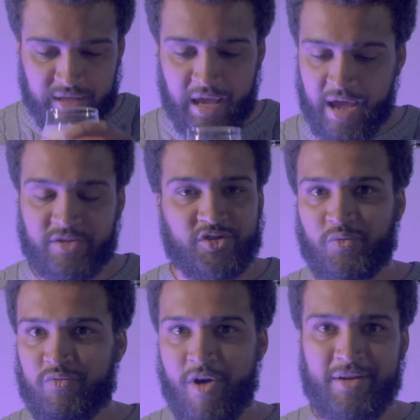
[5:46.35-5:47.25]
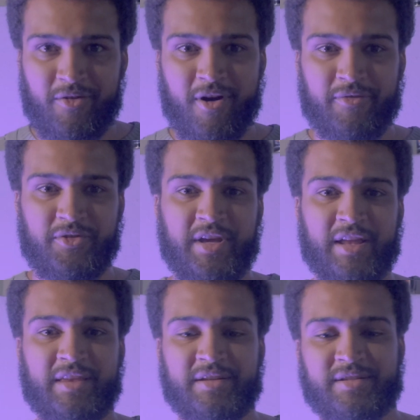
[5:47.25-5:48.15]
Yeah, so right off you
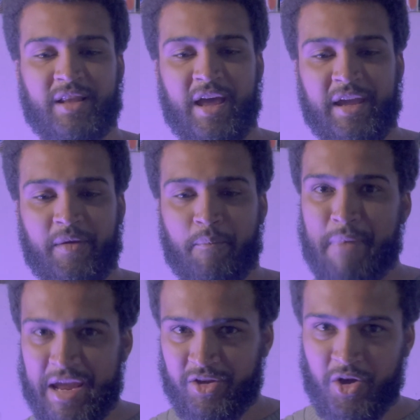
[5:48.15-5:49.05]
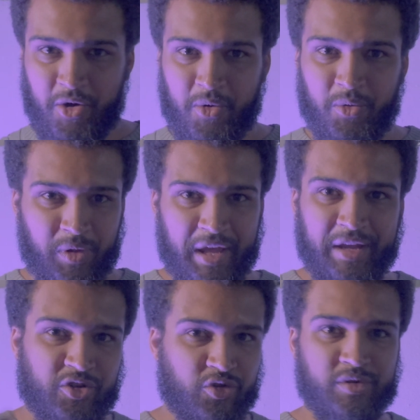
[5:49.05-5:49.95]
get this like mango,
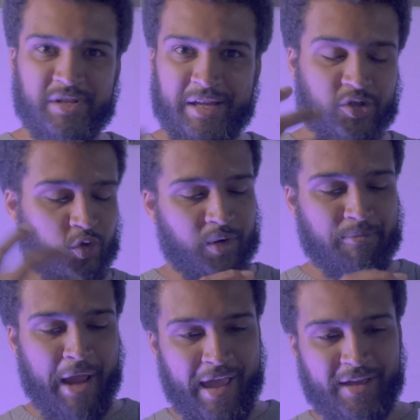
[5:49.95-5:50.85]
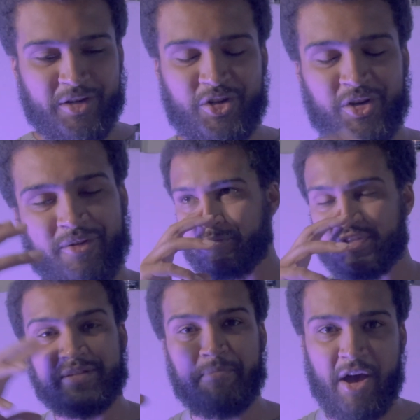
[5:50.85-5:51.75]
like juice, like sorbet-ish
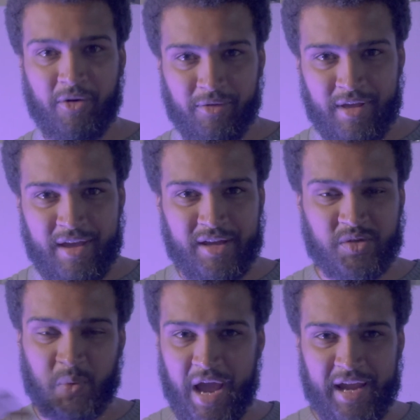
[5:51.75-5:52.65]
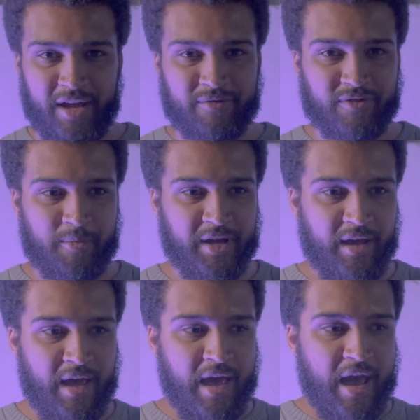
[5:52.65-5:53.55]
smell is what I get from it.
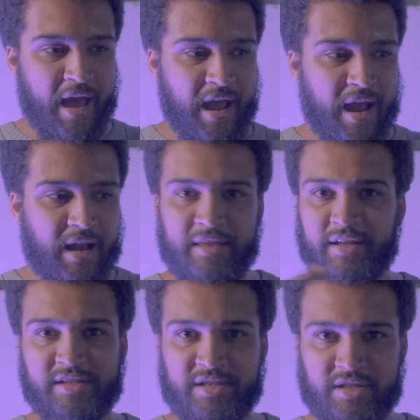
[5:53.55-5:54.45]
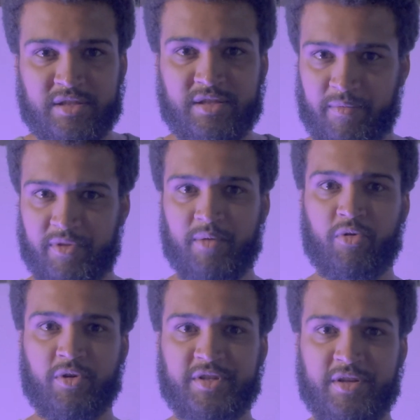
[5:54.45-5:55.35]
And I think this is something
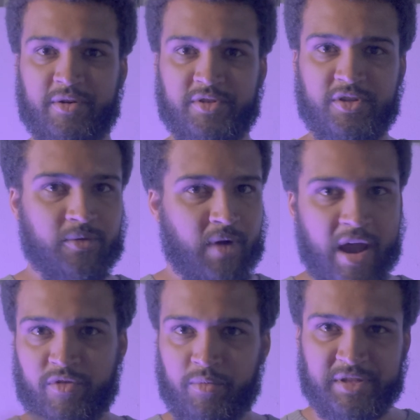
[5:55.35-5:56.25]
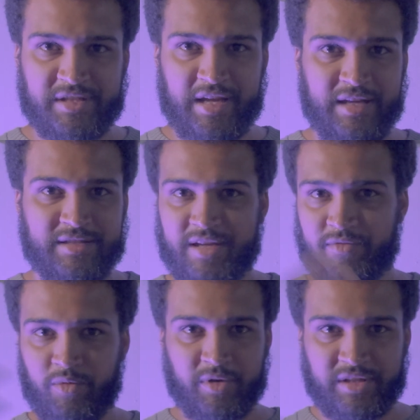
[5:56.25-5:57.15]
important to note too. Everyone's taste,
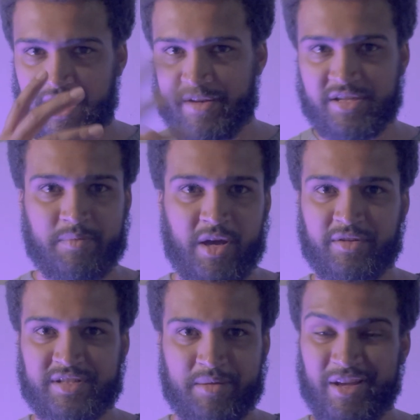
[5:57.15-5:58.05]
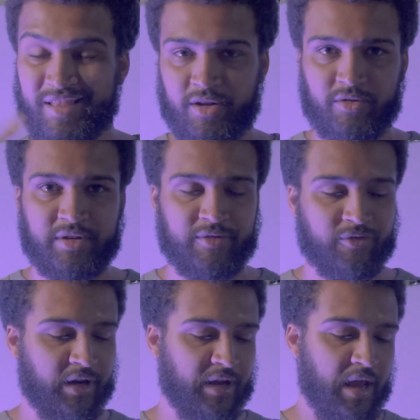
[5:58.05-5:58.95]
everyone's kind of smell is going to be a little
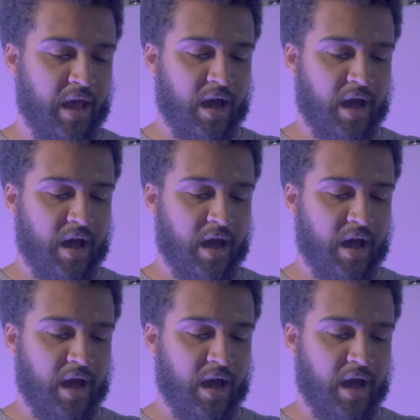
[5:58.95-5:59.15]
different.